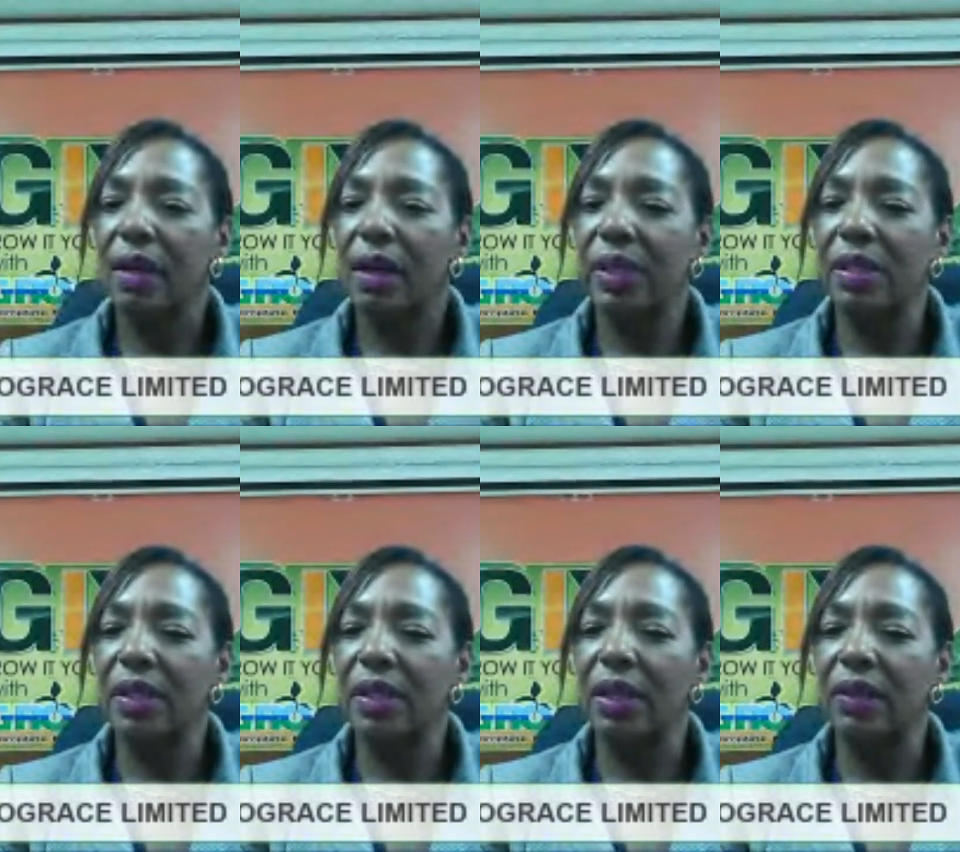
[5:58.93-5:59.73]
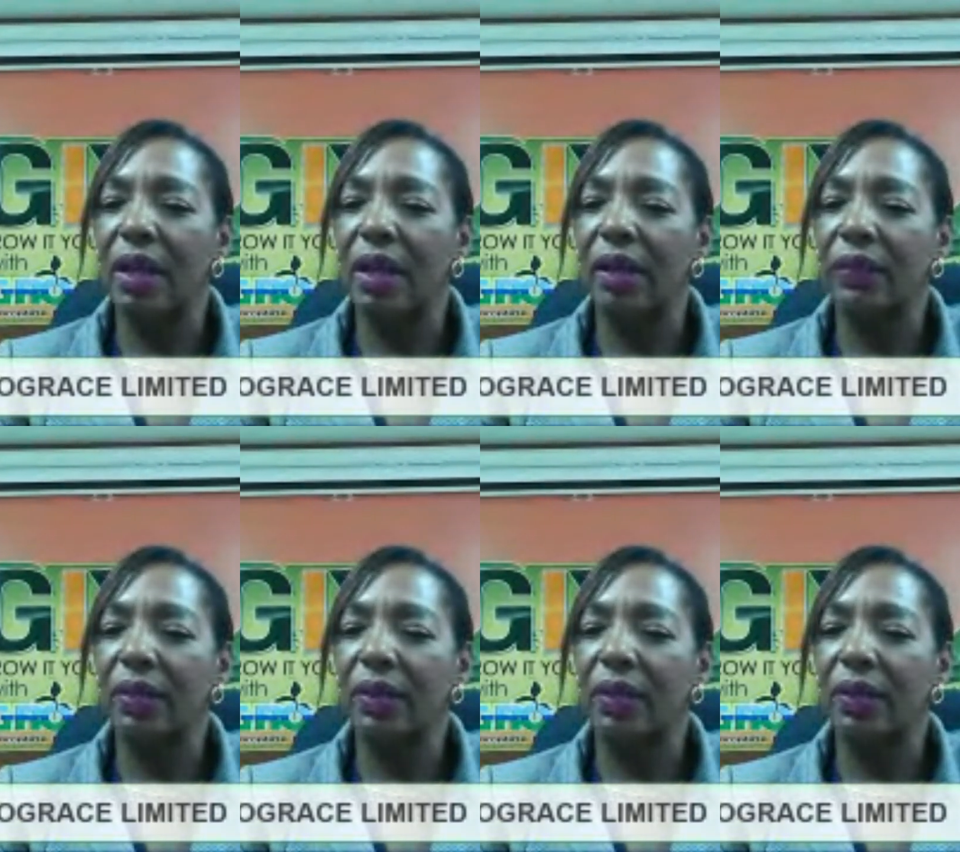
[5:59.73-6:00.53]
And we
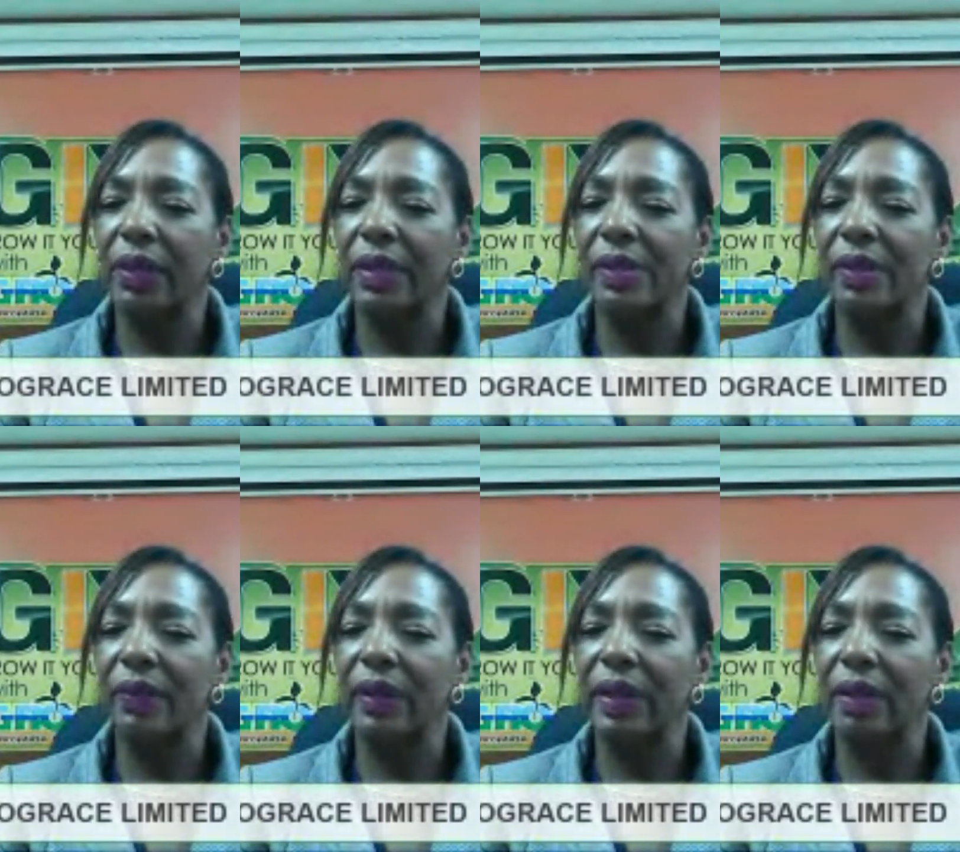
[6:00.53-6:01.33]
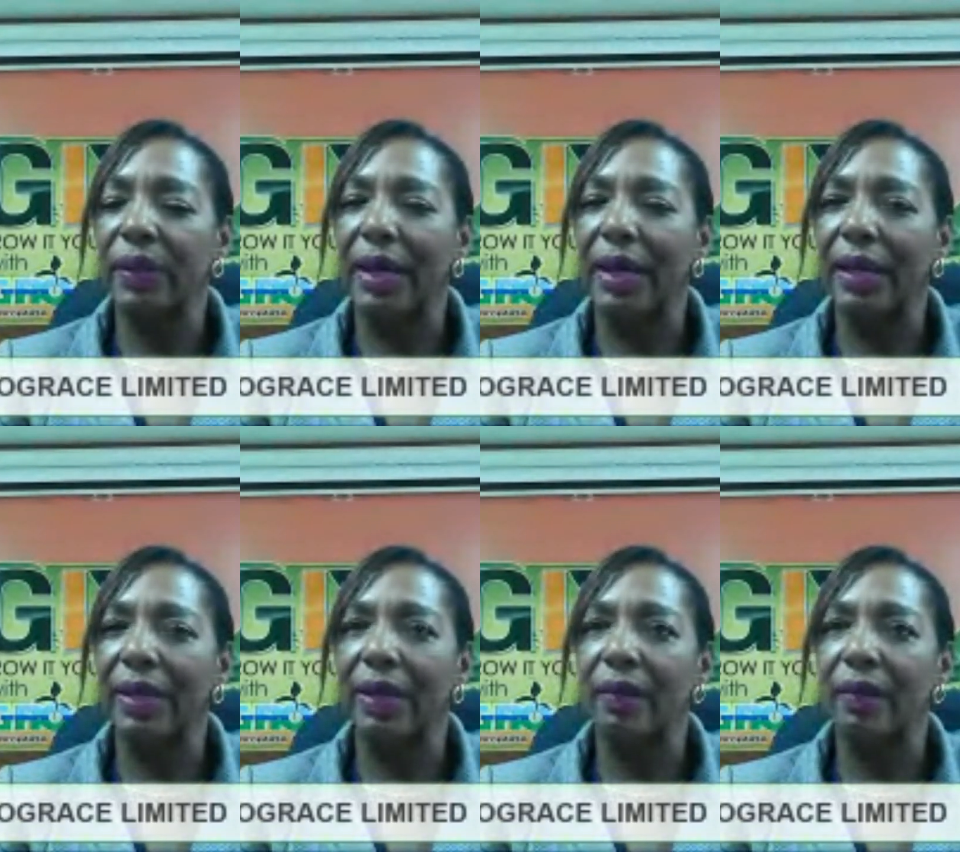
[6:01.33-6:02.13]
tend to have our orchids
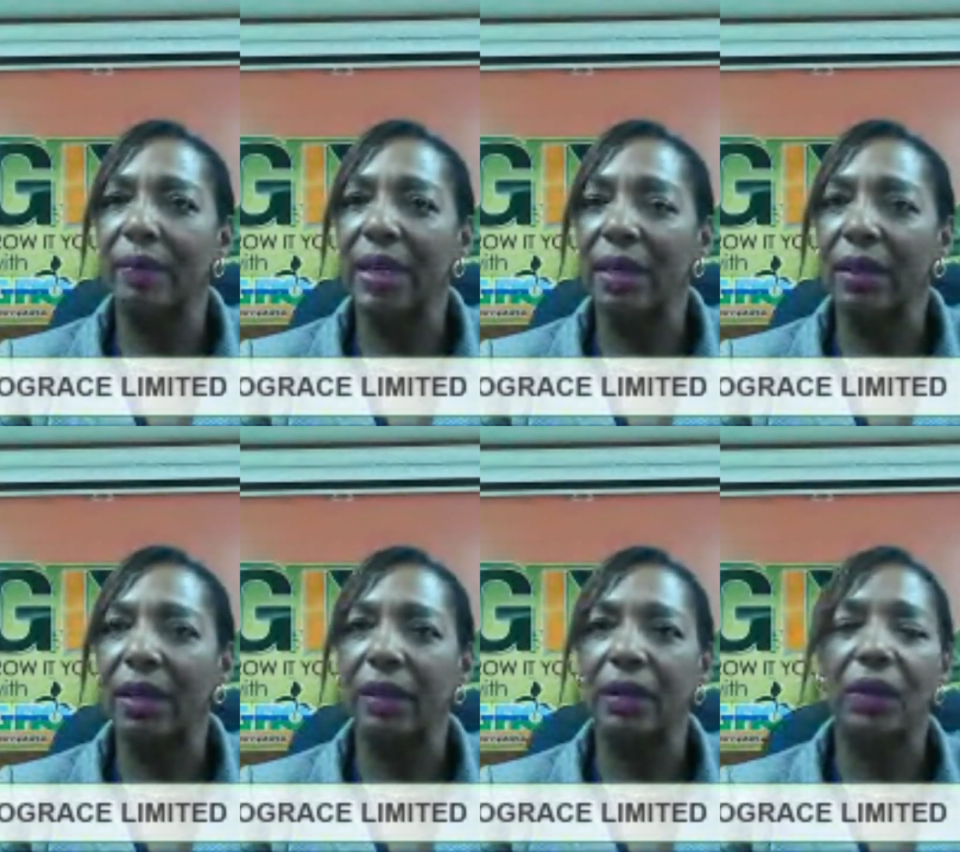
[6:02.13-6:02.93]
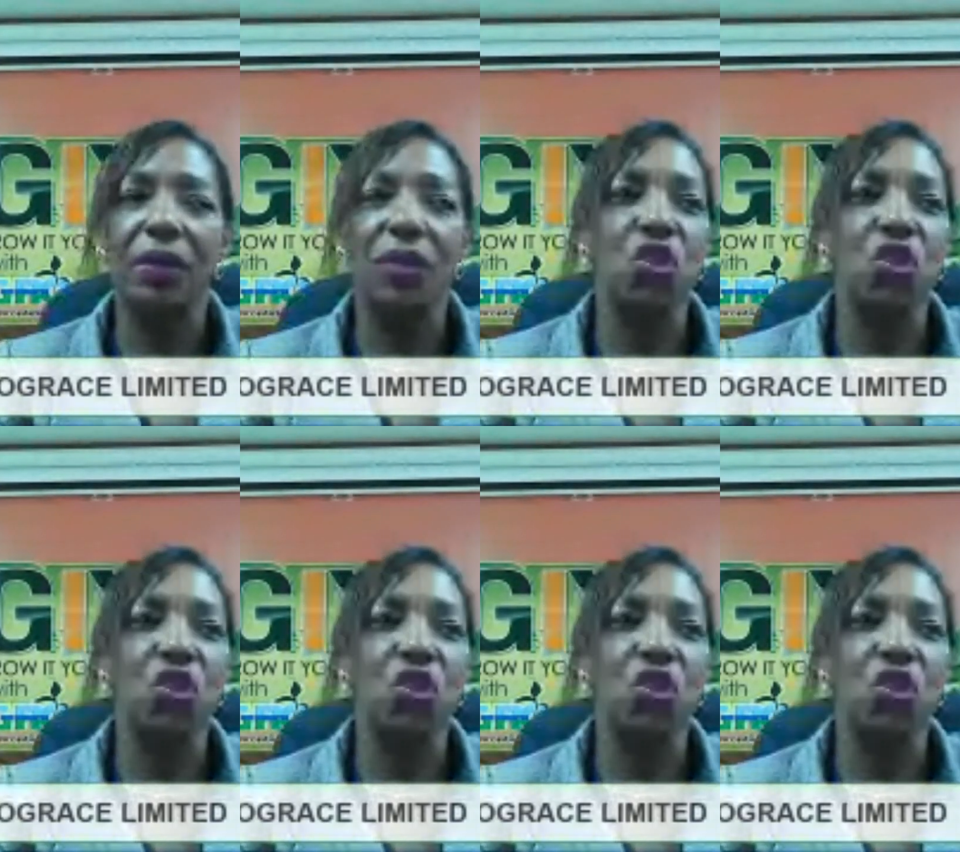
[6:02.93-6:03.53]
available like in May and